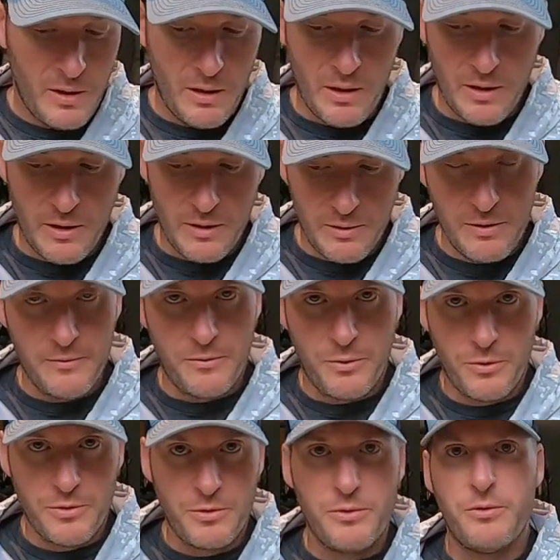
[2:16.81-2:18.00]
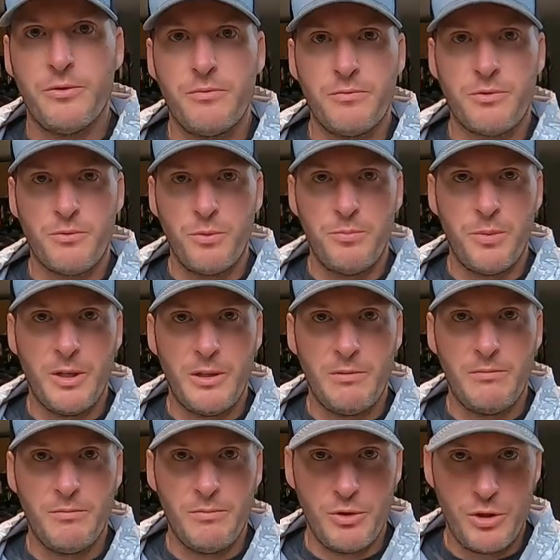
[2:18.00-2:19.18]
are, of course, your swim bait
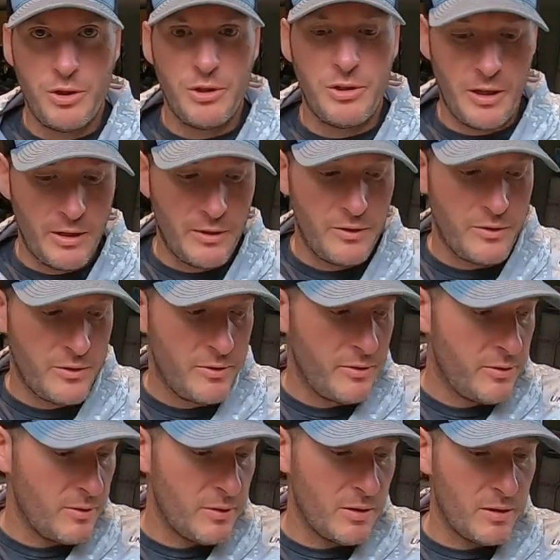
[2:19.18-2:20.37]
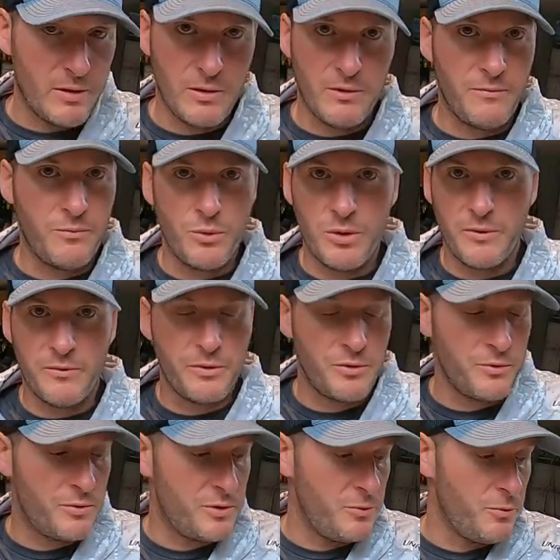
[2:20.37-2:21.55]
jig heads of whatever
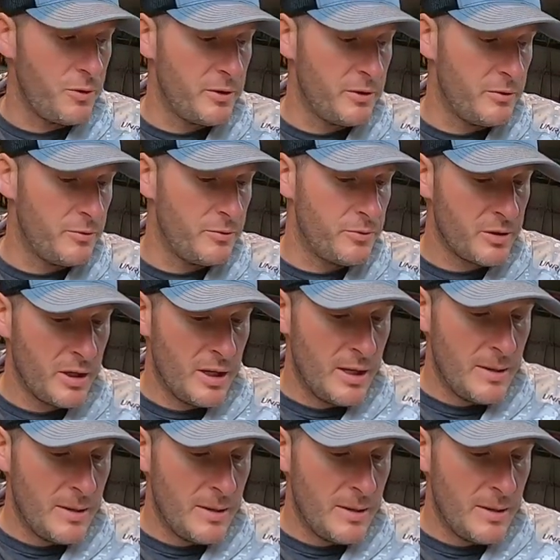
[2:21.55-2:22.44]
choice you want to use.